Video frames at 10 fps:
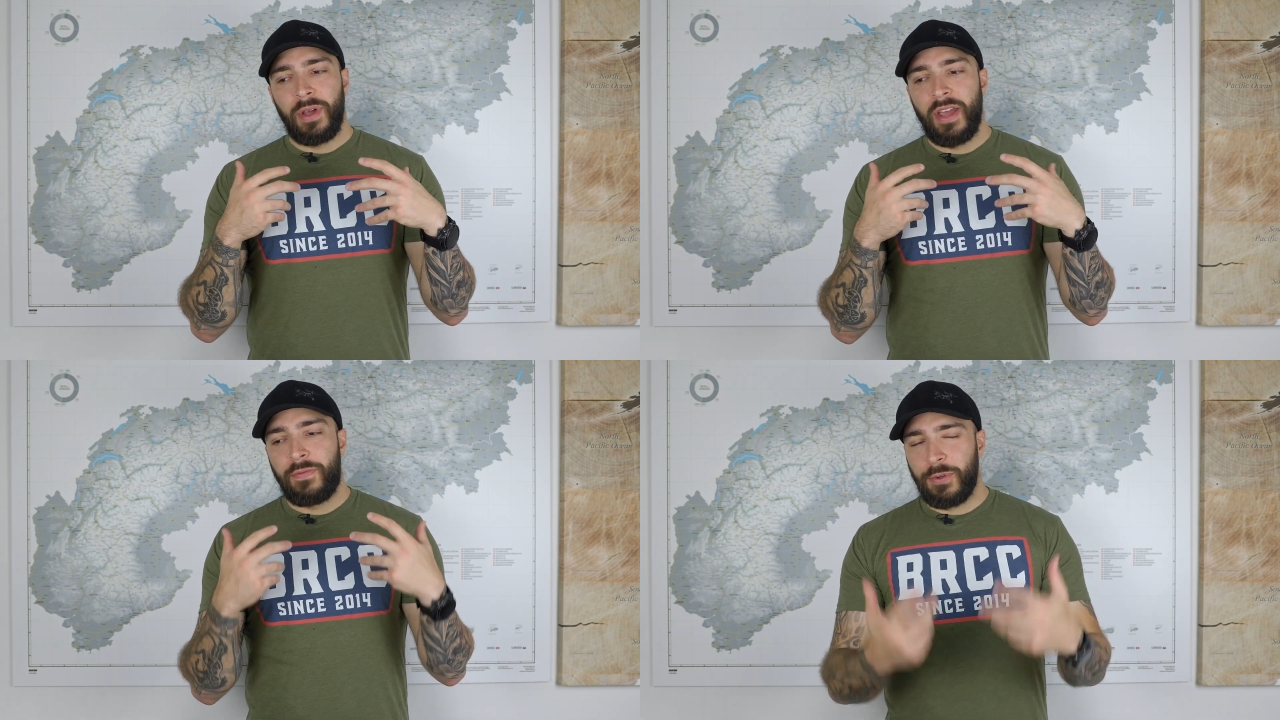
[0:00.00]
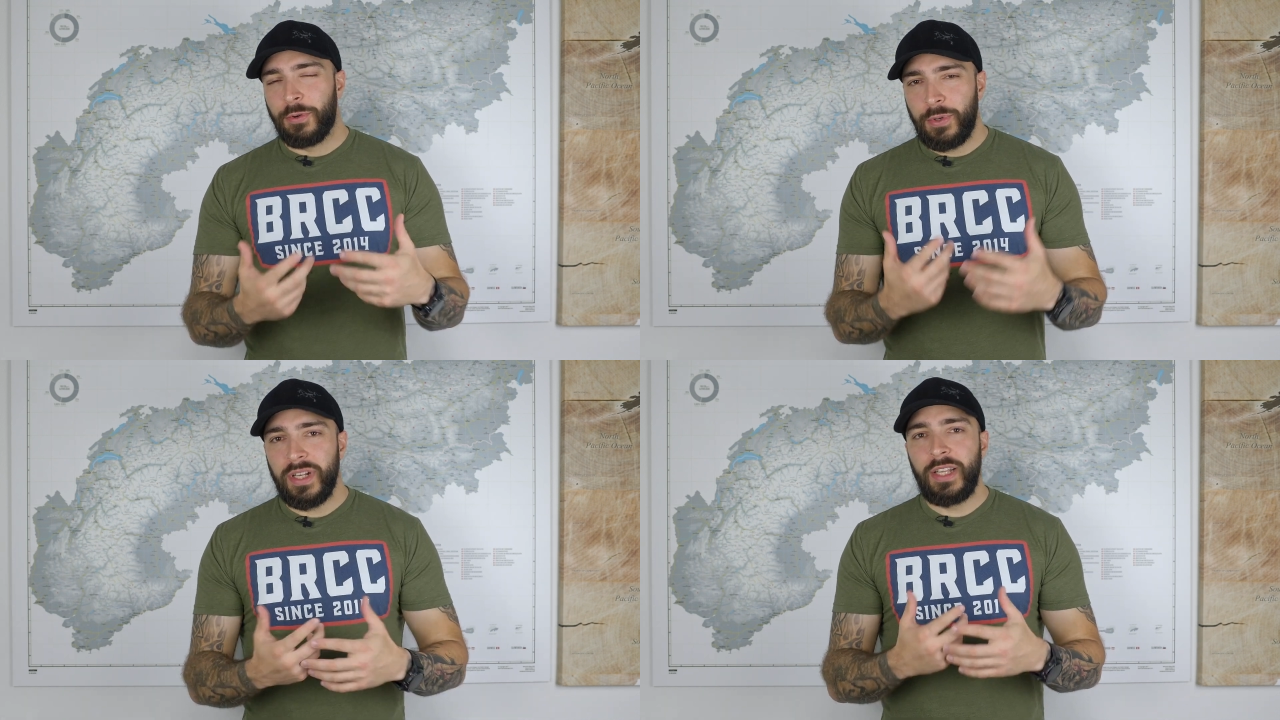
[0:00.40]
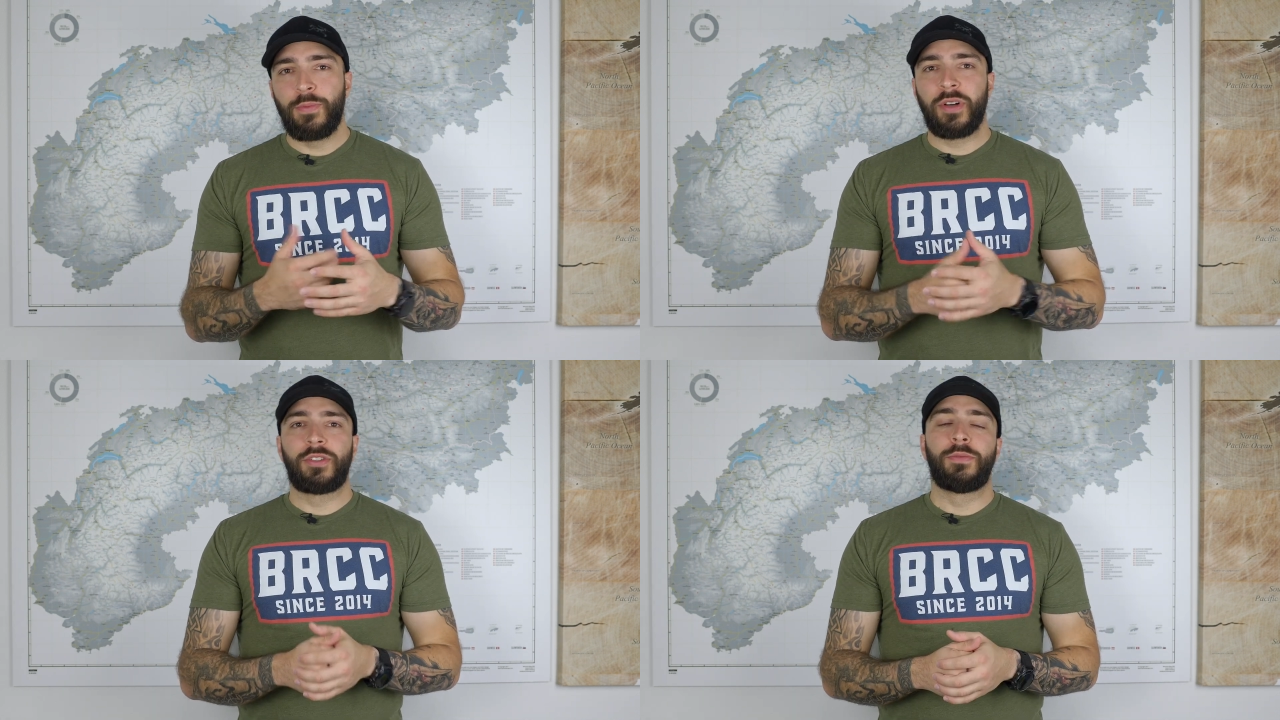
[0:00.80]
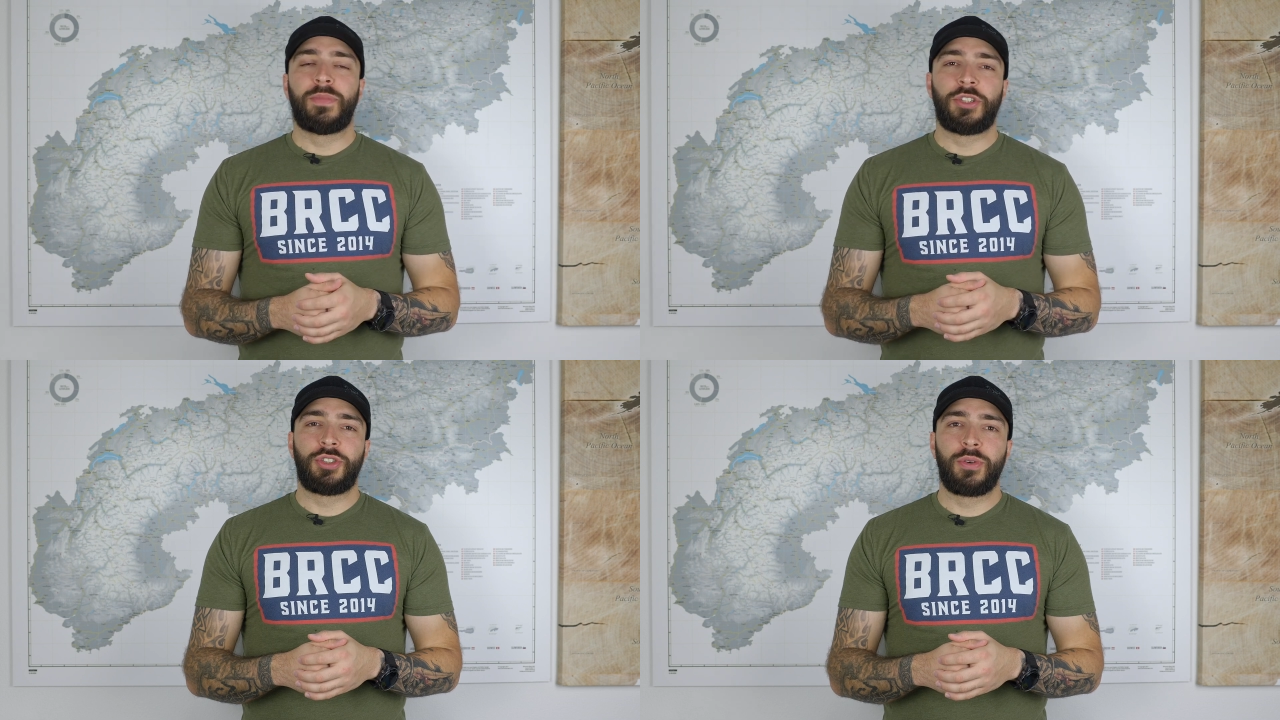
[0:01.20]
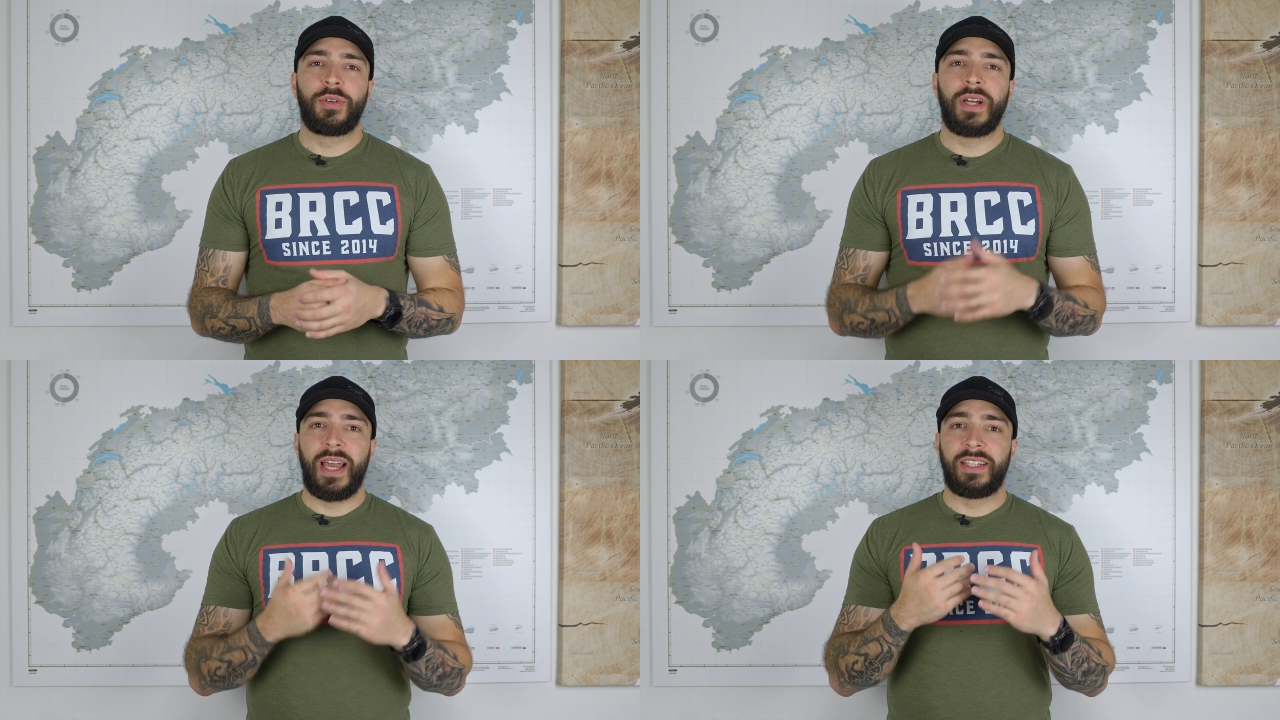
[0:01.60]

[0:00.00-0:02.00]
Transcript: if you really want to be sure,